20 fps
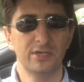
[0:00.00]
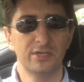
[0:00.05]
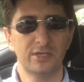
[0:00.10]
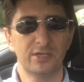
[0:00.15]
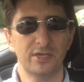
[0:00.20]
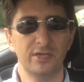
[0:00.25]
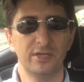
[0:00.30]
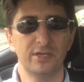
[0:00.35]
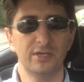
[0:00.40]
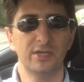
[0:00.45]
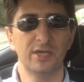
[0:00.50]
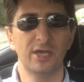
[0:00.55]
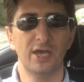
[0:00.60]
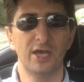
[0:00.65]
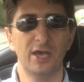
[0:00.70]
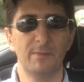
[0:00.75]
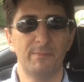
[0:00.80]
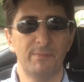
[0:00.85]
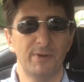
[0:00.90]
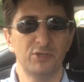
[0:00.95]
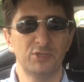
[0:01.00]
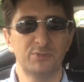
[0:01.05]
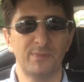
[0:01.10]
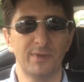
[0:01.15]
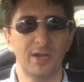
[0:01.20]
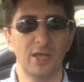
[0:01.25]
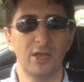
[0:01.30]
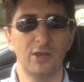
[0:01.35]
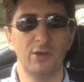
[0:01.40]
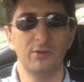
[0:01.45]
can uh, post
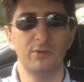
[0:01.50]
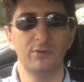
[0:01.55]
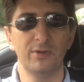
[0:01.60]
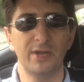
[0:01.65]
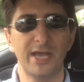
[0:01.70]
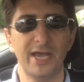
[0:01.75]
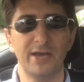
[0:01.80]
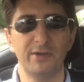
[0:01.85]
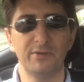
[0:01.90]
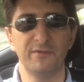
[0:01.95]
below how